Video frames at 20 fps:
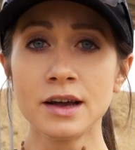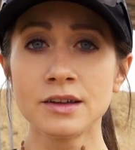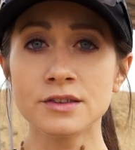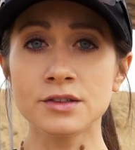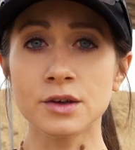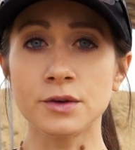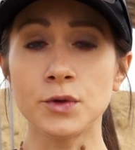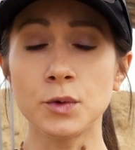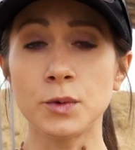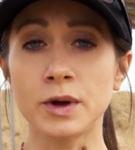
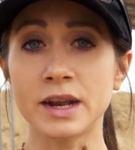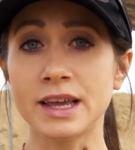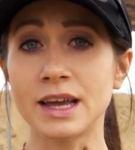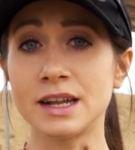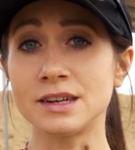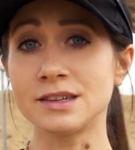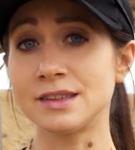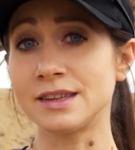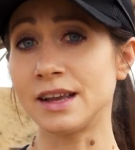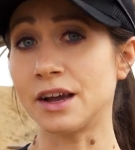So if you want to get
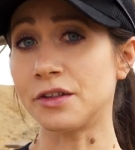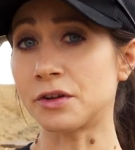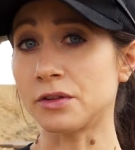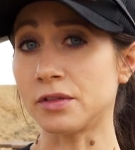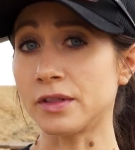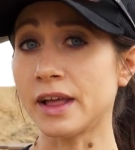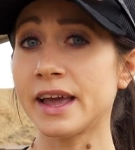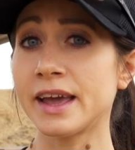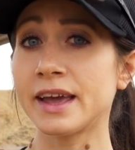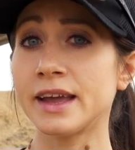into the other
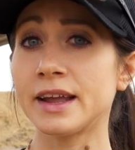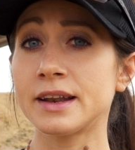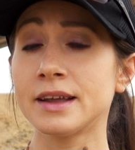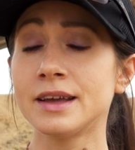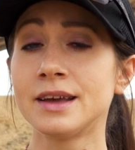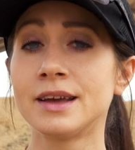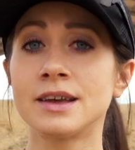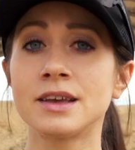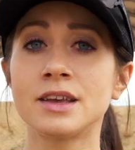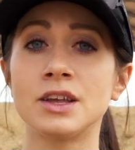lane,
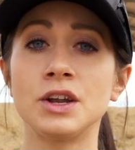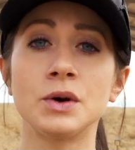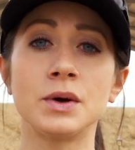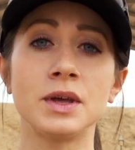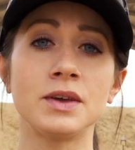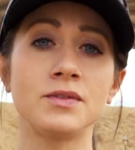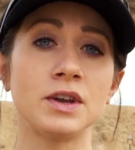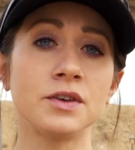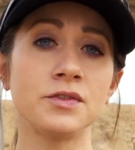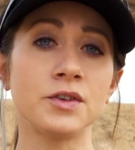
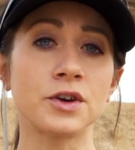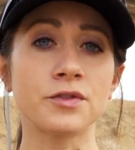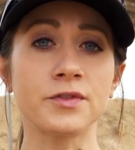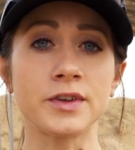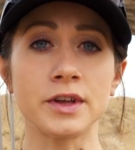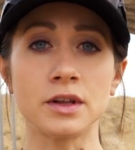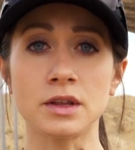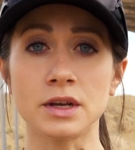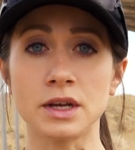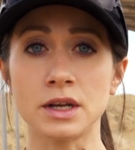even if you're
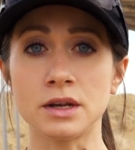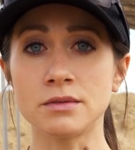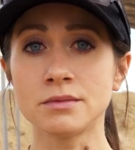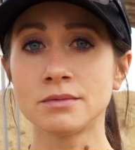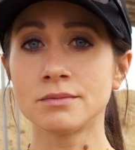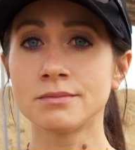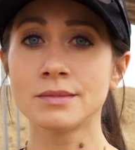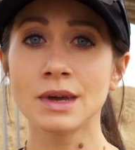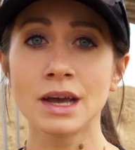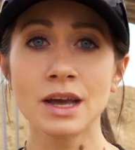feeling,
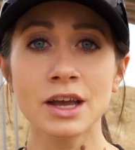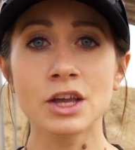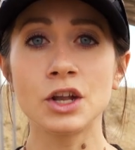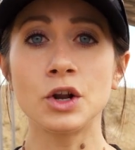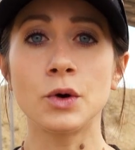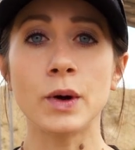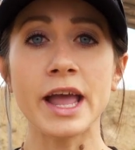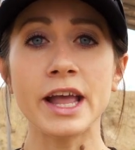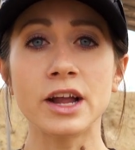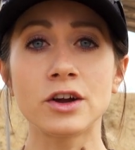
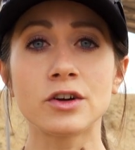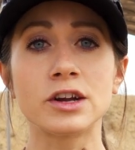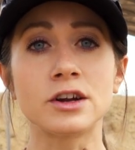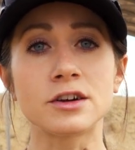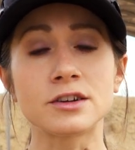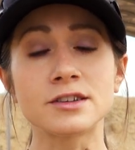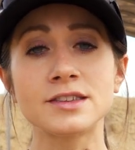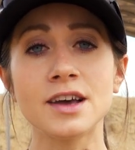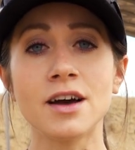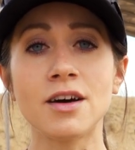angry
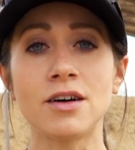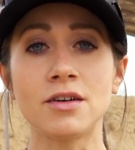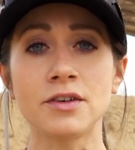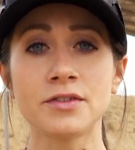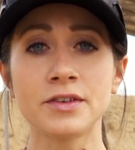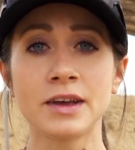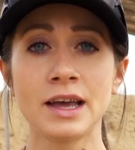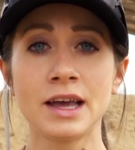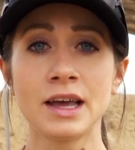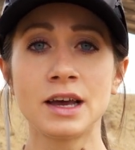
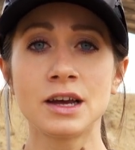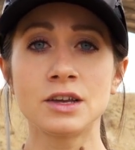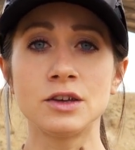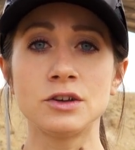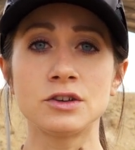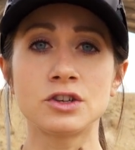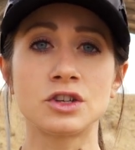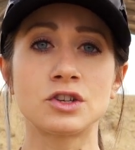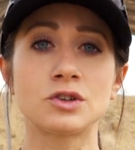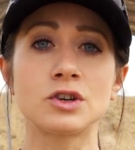yourself,
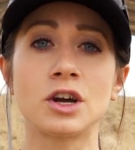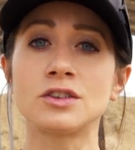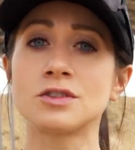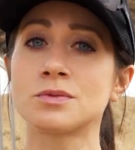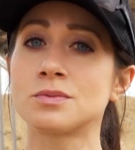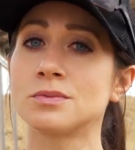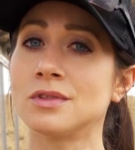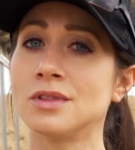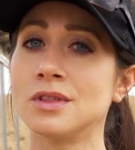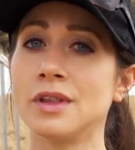you should
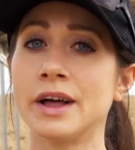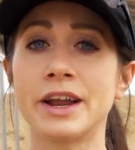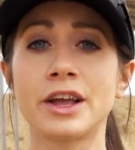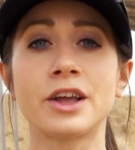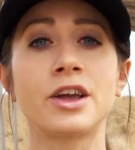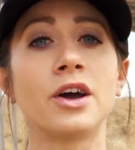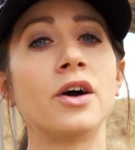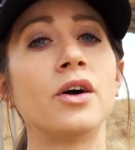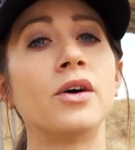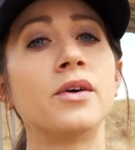just let
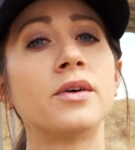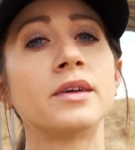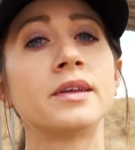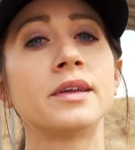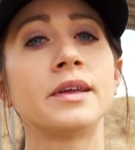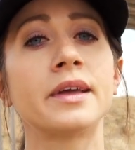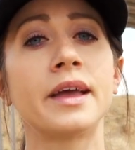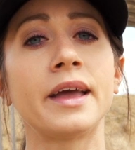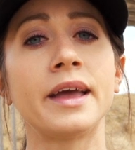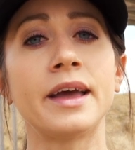it go
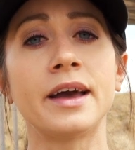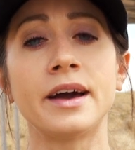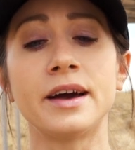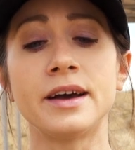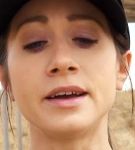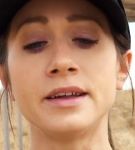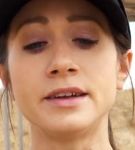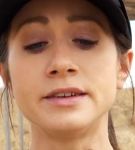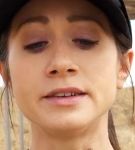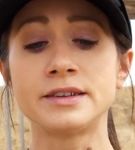
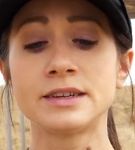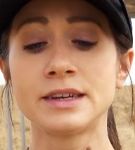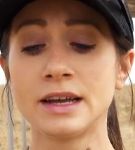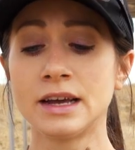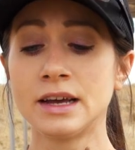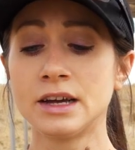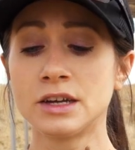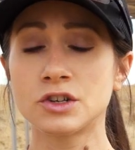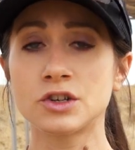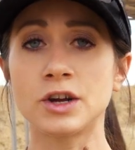and
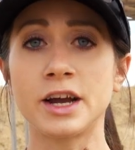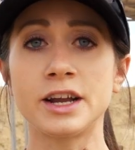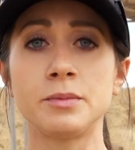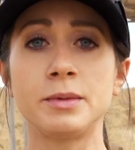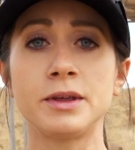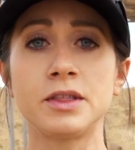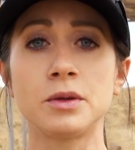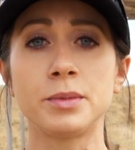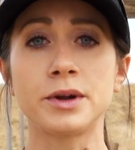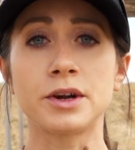try to
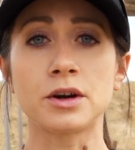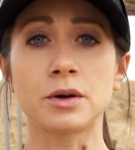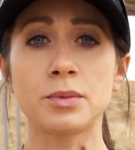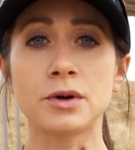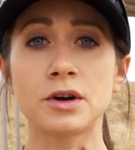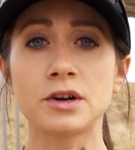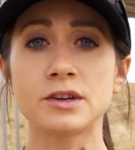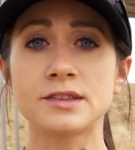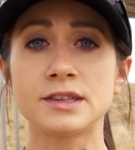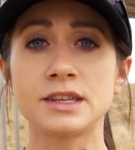be the bigger
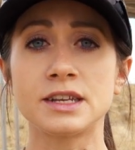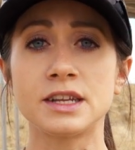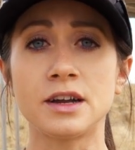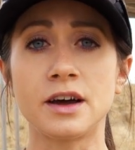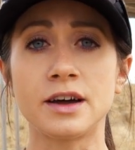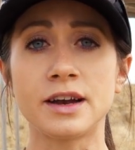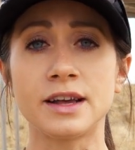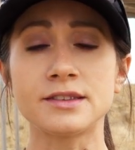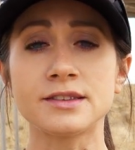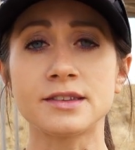person and
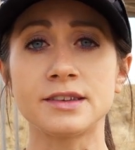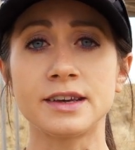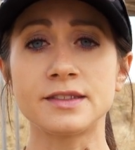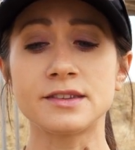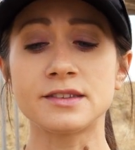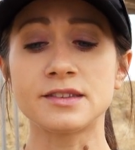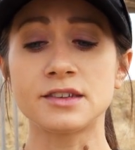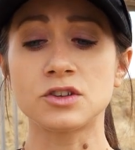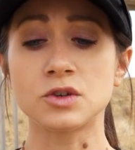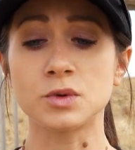not escalate
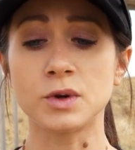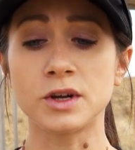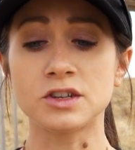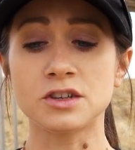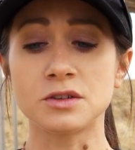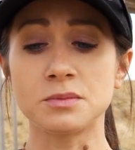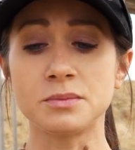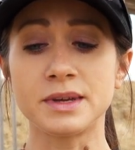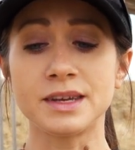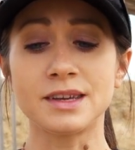the
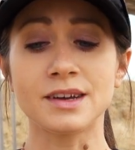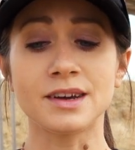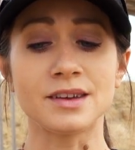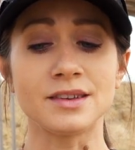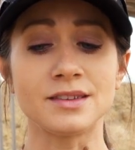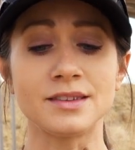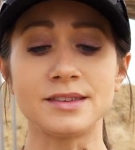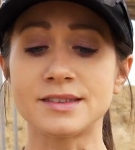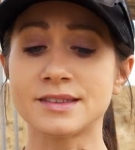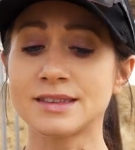situation,
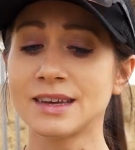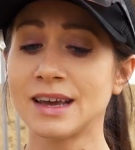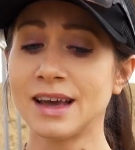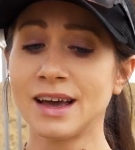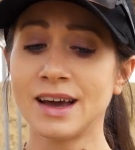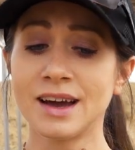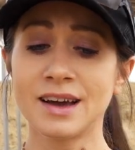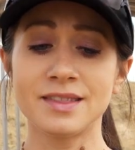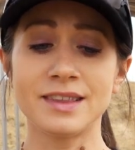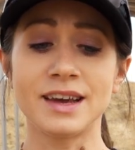because
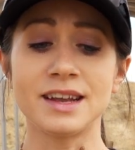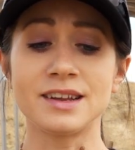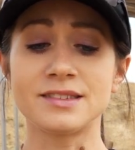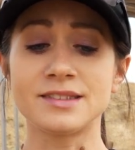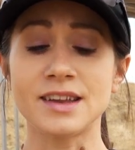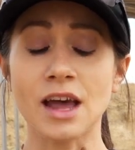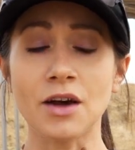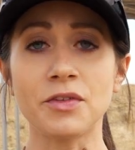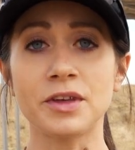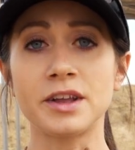that is
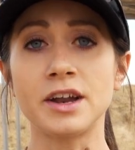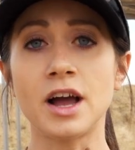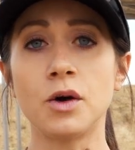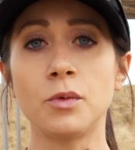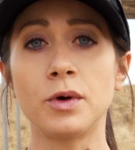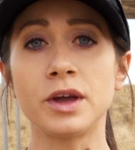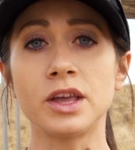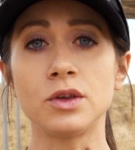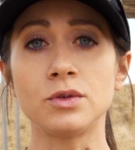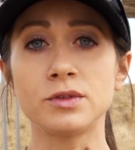definitely not
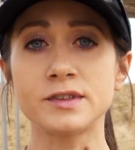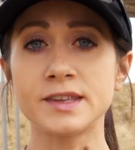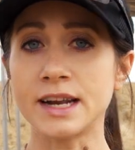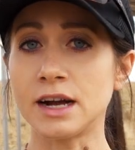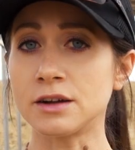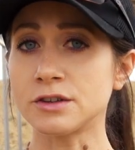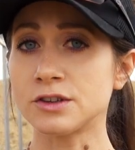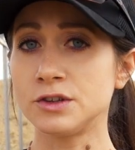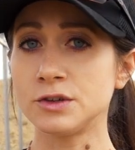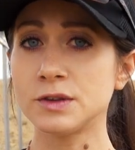what you set
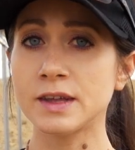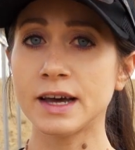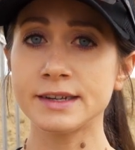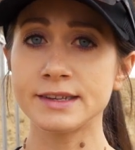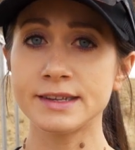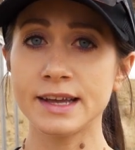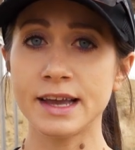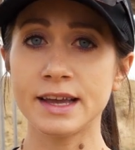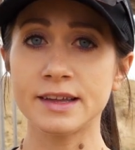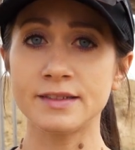out to do that
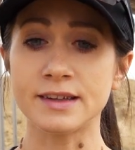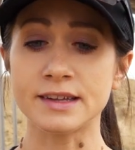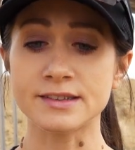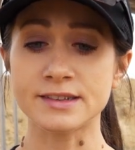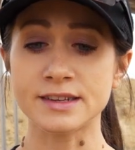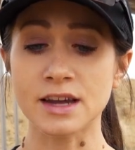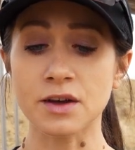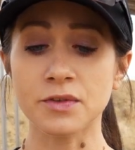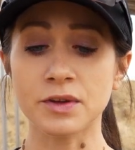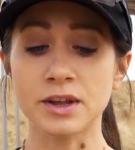day, and that's
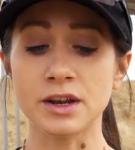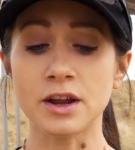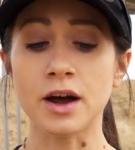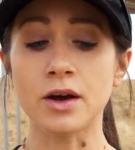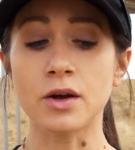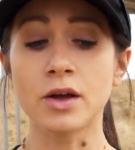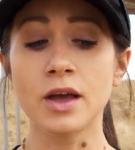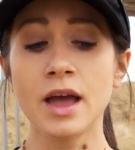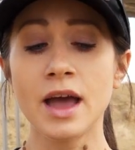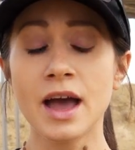definitely
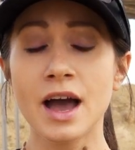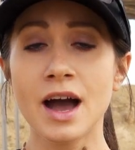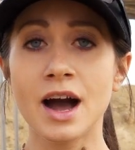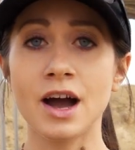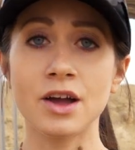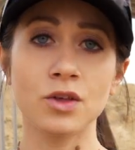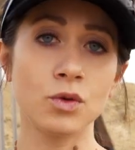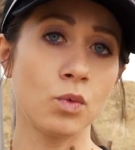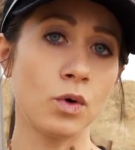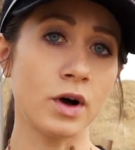not
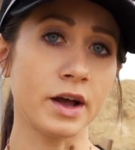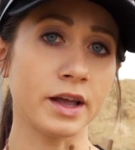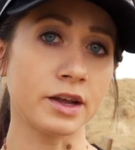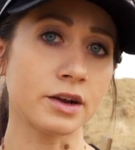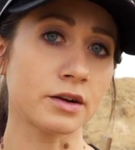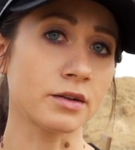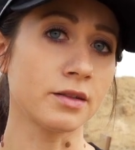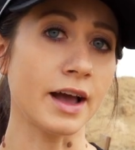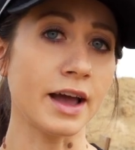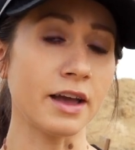how you want
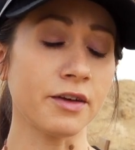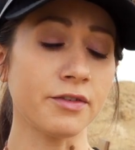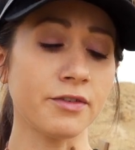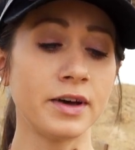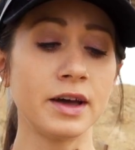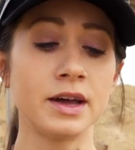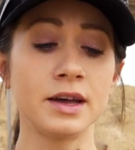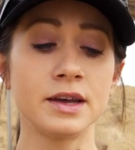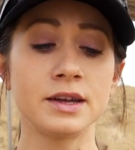your life